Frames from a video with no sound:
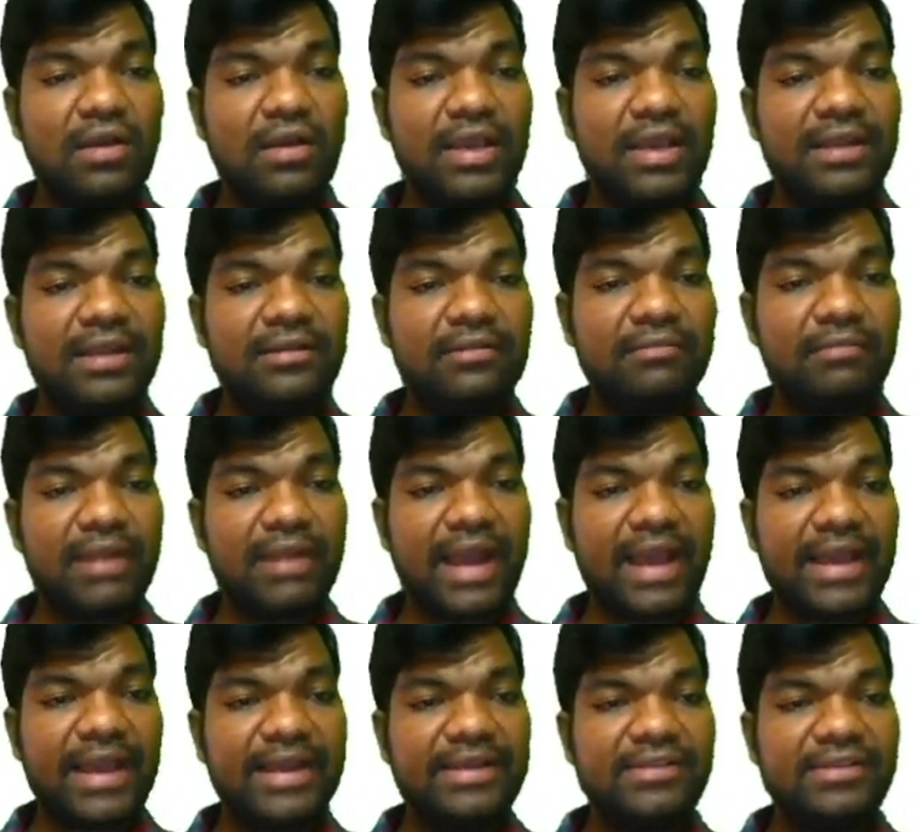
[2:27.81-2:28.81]
in
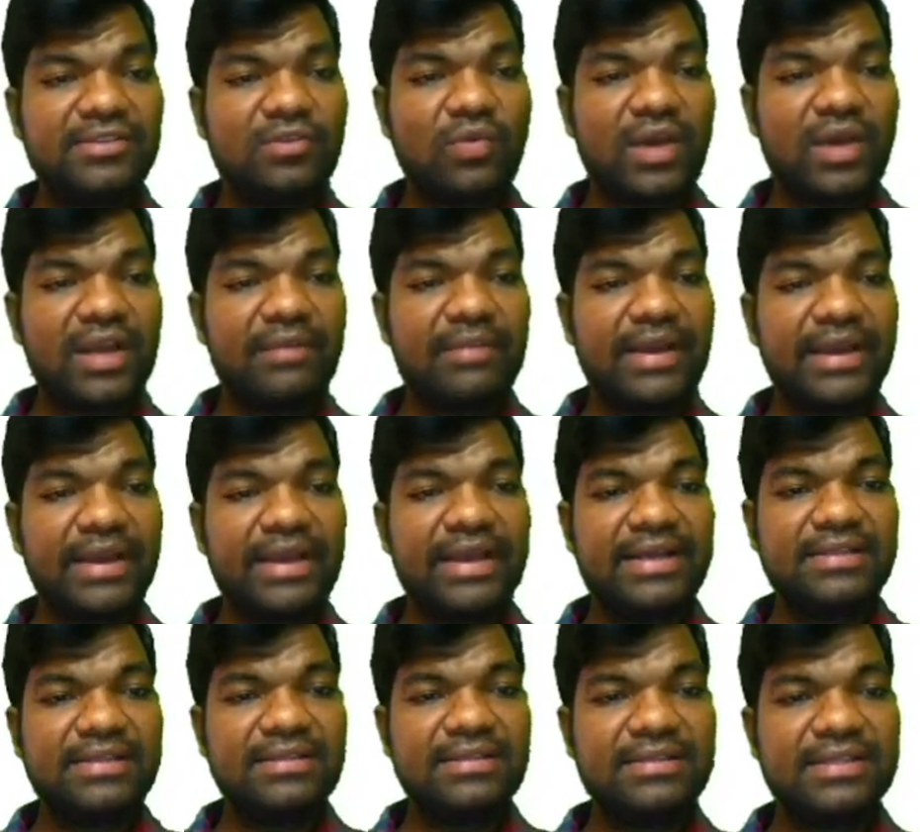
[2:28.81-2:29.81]
brackets, square
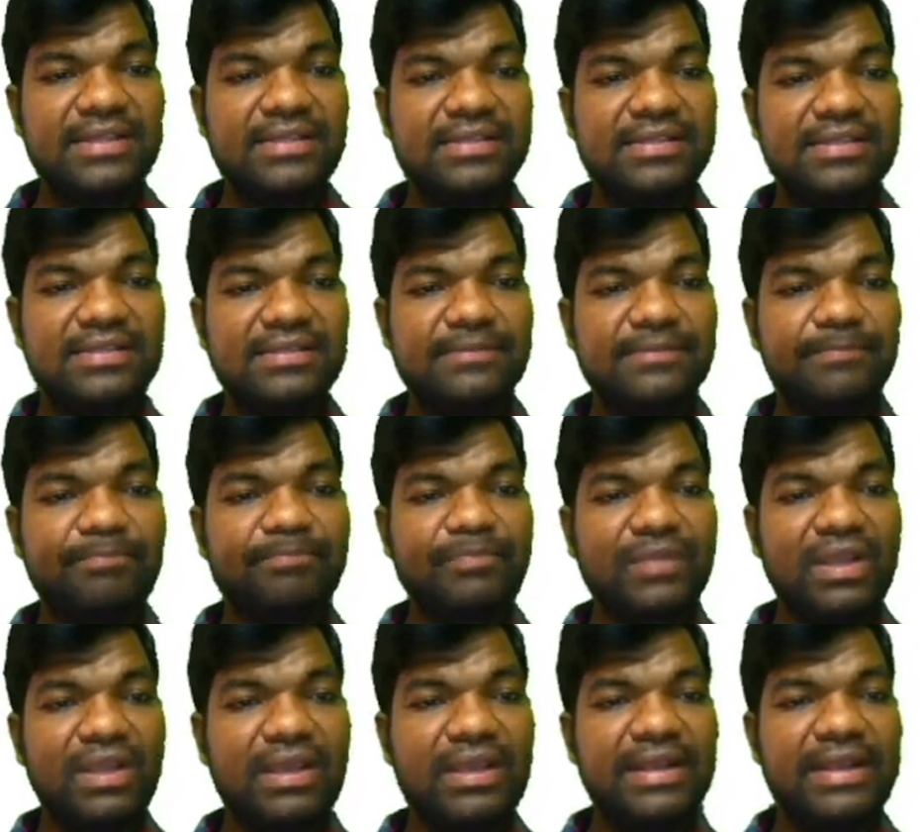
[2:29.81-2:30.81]
brackets, this is
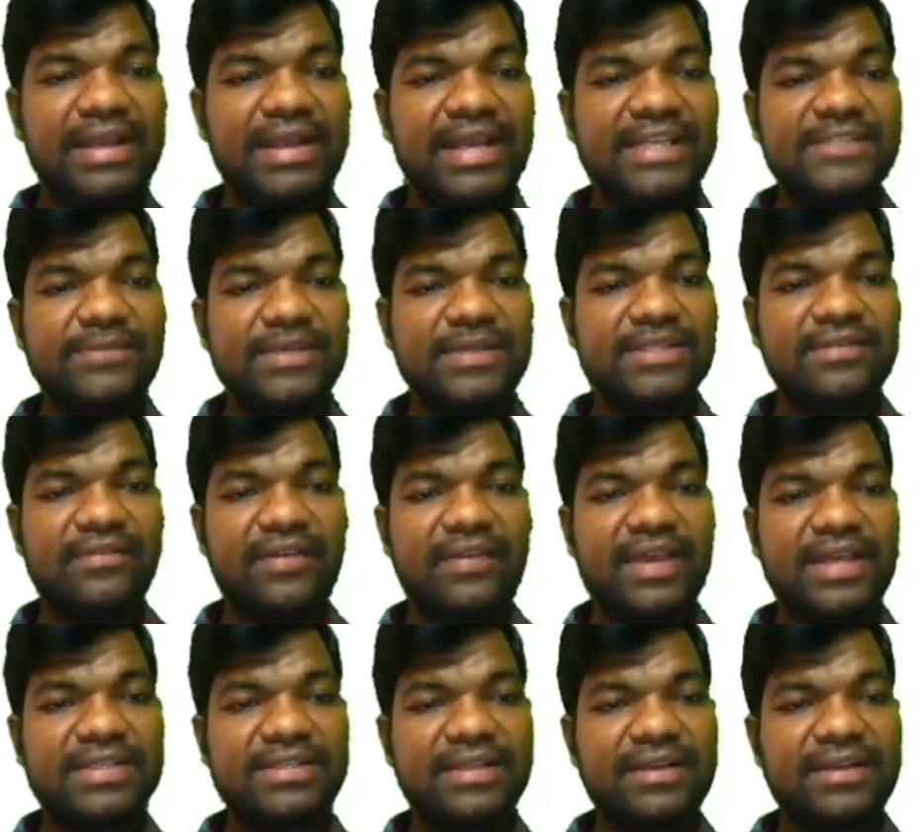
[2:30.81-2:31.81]
index
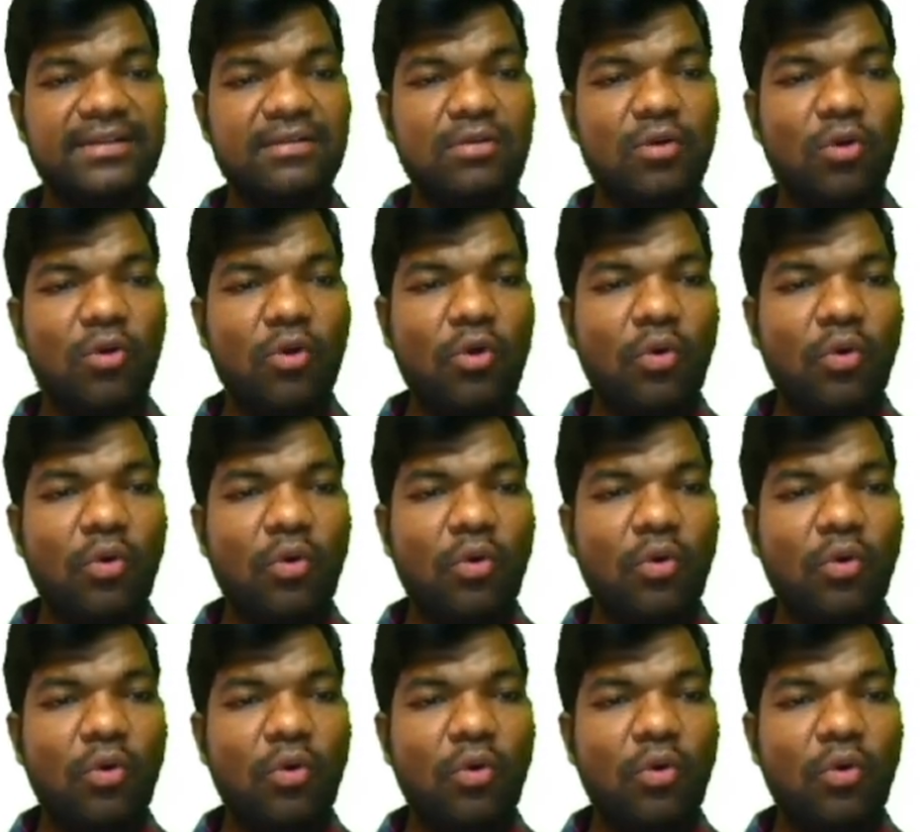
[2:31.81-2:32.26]
specification.